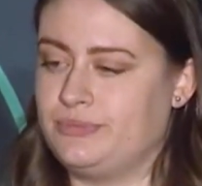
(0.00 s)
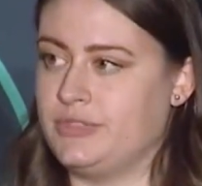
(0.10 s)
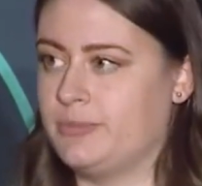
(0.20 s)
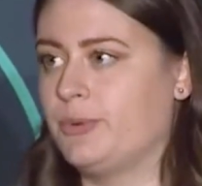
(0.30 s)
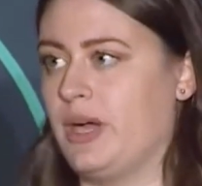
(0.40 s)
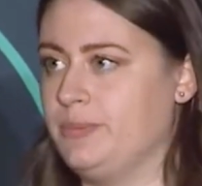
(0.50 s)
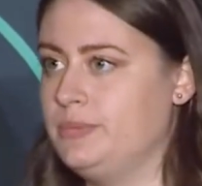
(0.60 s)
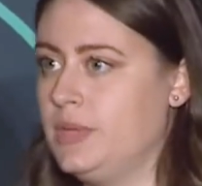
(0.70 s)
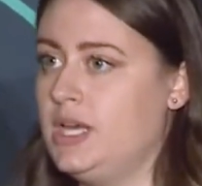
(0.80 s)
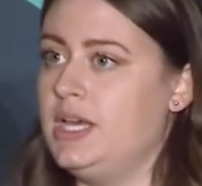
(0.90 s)
Number 1,
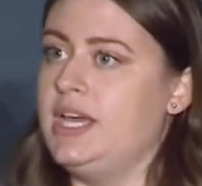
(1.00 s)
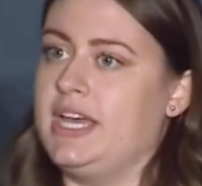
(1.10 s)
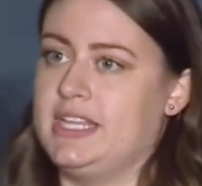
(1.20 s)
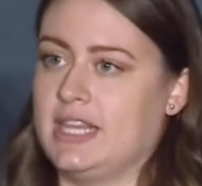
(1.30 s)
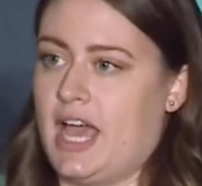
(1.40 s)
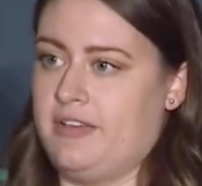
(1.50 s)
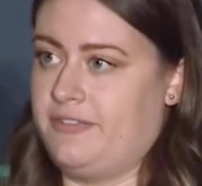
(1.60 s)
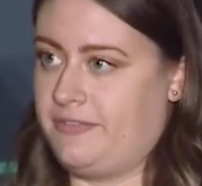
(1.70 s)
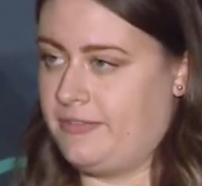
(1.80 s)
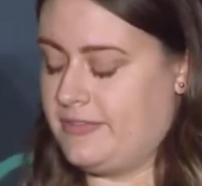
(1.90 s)
in
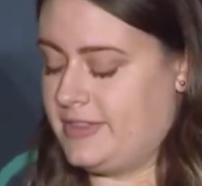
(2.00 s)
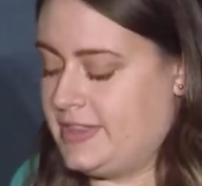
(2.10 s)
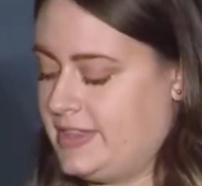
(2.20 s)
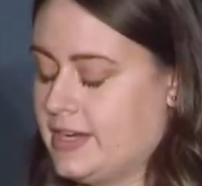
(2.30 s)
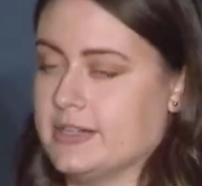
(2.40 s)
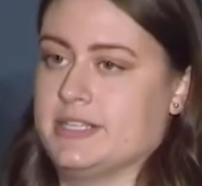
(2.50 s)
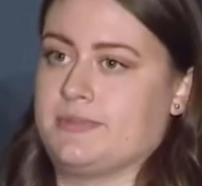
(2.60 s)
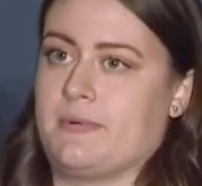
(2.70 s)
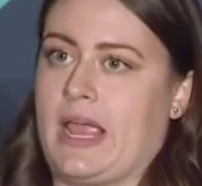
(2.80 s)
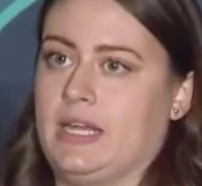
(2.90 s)
life, there
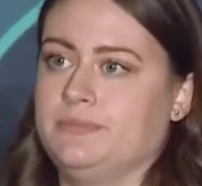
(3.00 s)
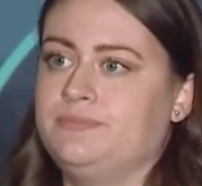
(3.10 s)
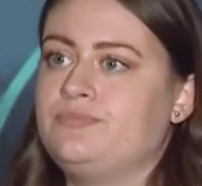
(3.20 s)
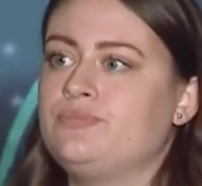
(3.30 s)
is rain.